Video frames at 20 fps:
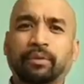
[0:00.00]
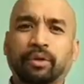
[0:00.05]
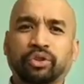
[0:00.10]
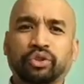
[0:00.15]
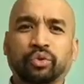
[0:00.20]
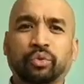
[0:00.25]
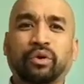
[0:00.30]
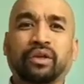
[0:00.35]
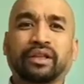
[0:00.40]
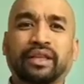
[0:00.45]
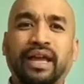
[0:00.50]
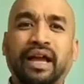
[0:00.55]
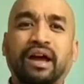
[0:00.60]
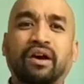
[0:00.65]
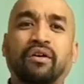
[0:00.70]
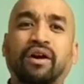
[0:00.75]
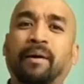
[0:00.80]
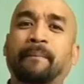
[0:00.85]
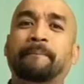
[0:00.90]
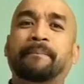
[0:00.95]
to
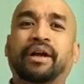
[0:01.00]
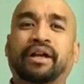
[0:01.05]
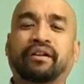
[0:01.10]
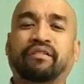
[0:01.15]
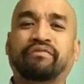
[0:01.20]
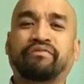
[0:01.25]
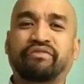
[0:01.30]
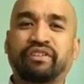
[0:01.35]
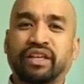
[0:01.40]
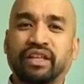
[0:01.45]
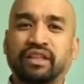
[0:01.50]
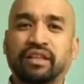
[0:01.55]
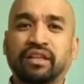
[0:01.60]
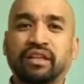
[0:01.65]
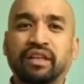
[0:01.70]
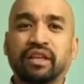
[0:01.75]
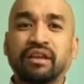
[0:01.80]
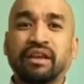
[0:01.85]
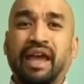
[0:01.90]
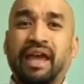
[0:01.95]
allow a better fit
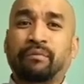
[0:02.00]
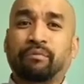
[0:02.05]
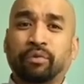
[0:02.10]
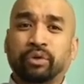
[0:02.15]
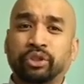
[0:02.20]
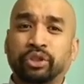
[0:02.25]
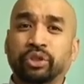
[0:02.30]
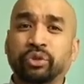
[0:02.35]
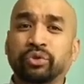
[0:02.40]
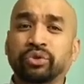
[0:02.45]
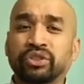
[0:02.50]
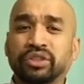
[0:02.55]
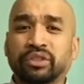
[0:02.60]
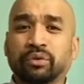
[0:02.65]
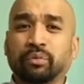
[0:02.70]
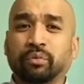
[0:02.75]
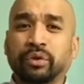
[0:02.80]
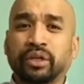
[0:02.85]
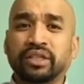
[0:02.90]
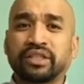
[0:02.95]
and reduce the
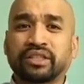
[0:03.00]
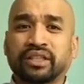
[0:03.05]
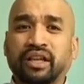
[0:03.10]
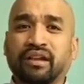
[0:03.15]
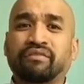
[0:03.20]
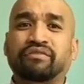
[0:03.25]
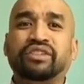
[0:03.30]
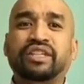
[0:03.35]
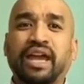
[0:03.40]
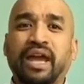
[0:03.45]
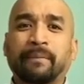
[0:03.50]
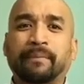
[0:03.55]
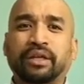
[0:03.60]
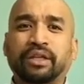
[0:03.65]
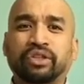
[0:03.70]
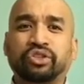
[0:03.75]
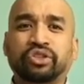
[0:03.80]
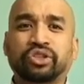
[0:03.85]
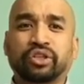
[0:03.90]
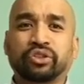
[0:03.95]
risk of
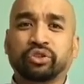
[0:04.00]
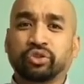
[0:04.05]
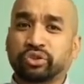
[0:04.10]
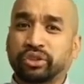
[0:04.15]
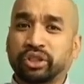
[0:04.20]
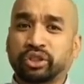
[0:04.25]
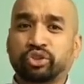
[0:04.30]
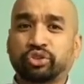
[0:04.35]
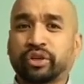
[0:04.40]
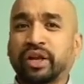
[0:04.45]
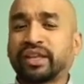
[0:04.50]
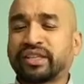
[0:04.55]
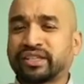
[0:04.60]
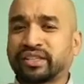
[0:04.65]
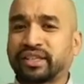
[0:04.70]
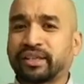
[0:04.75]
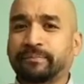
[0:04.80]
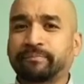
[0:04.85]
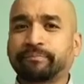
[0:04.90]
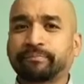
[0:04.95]
damage using
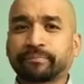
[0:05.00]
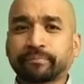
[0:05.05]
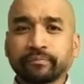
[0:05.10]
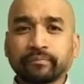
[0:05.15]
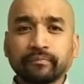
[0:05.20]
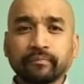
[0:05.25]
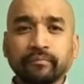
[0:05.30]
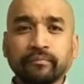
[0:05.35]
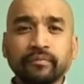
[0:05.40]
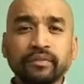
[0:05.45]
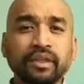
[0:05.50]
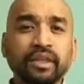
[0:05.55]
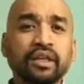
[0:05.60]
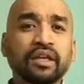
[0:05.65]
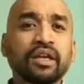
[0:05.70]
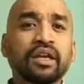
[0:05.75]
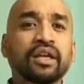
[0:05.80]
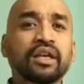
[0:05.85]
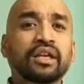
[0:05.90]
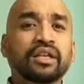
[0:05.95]
transit.
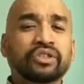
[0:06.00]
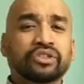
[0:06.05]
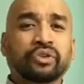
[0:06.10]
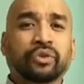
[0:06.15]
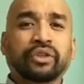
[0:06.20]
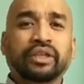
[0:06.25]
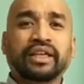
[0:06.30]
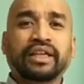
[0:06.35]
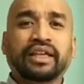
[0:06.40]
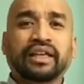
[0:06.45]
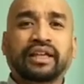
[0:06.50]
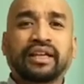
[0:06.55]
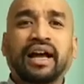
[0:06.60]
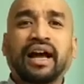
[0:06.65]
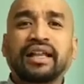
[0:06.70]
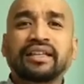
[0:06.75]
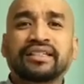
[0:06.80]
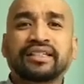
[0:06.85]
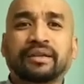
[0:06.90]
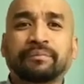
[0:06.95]
So the
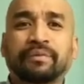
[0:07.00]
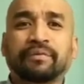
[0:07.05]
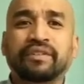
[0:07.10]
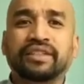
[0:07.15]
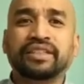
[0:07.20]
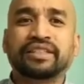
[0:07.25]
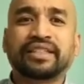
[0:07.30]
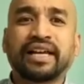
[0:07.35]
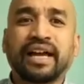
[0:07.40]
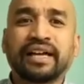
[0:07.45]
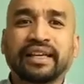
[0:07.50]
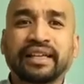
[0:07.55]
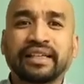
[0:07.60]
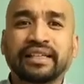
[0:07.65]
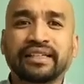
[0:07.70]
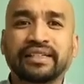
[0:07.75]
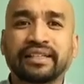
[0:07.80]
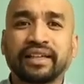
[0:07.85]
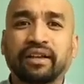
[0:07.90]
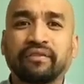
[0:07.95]
concept of designing
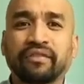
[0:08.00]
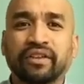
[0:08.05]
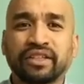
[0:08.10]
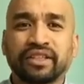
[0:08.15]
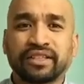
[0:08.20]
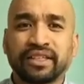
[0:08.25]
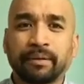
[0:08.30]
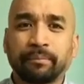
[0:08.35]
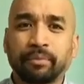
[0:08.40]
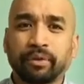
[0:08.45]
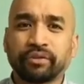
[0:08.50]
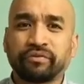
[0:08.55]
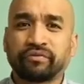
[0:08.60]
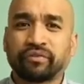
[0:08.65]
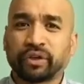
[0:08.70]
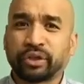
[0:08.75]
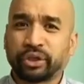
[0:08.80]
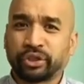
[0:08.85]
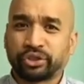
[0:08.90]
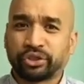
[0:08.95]
self-assembled
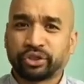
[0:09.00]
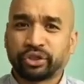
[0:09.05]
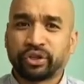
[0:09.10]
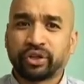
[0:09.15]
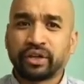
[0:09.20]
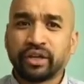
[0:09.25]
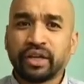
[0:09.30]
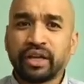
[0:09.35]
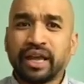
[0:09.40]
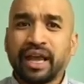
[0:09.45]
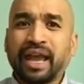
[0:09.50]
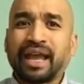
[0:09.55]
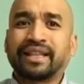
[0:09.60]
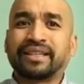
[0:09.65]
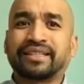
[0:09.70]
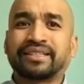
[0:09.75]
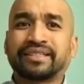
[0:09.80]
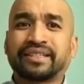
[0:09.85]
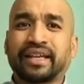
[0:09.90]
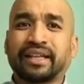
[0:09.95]
furniture and
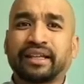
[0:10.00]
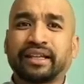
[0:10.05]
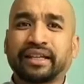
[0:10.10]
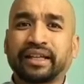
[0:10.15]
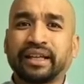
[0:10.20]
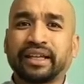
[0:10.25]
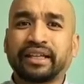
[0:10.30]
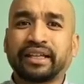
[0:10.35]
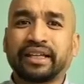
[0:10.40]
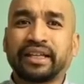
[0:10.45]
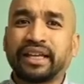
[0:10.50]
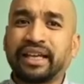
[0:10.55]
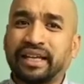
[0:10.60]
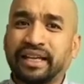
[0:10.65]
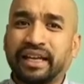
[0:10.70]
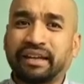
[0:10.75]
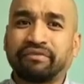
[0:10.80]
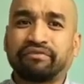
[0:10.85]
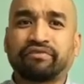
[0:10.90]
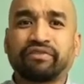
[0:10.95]
selling it in
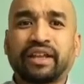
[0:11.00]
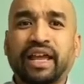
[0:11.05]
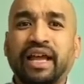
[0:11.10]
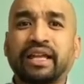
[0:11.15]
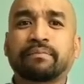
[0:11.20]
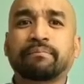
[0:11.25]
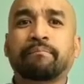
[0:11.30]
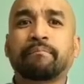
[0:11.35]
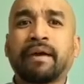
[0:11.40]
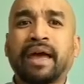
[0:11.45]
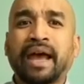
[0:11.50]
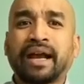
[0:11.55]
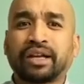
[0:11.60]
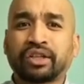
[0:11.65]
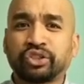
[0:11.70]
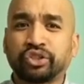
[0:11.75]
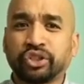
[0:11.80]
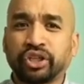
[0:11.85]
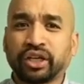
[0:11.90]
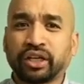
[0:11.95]
a flat
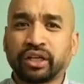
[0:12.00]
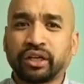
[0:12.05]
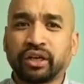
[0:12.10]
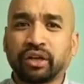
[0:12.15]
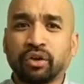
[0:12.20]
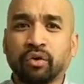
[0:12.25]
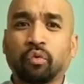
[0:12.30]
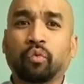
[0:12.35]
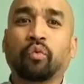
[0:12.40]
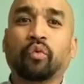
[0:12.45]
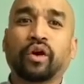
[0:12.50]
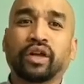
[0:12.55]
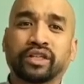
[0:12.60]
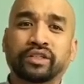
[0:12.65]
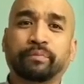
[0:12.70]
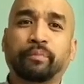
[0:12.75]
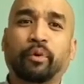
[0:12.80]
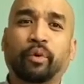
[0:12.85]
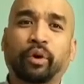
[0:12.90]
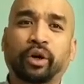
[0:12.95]
packaging was
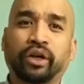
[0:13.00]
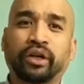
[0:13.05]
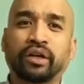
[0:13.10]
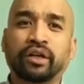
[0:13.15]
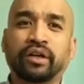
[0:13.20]
born.